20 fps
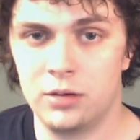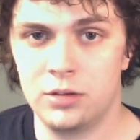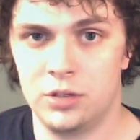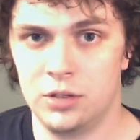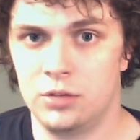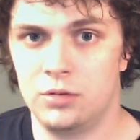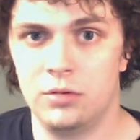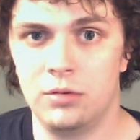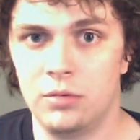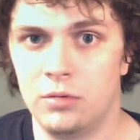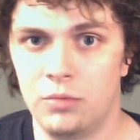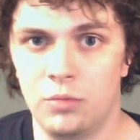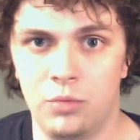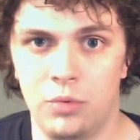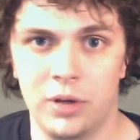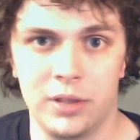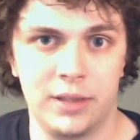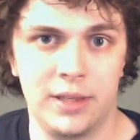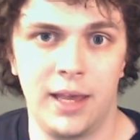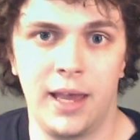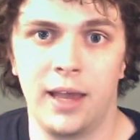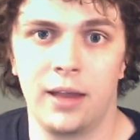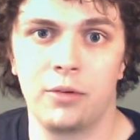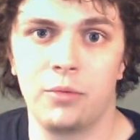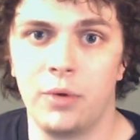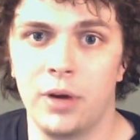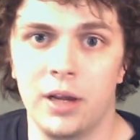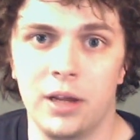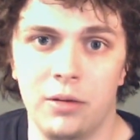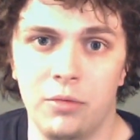just what the
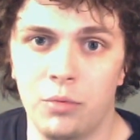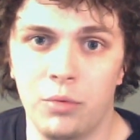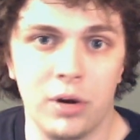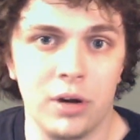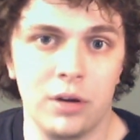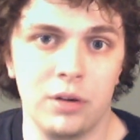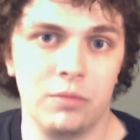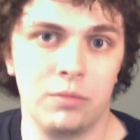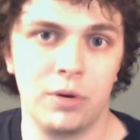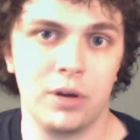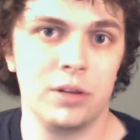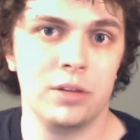heck, where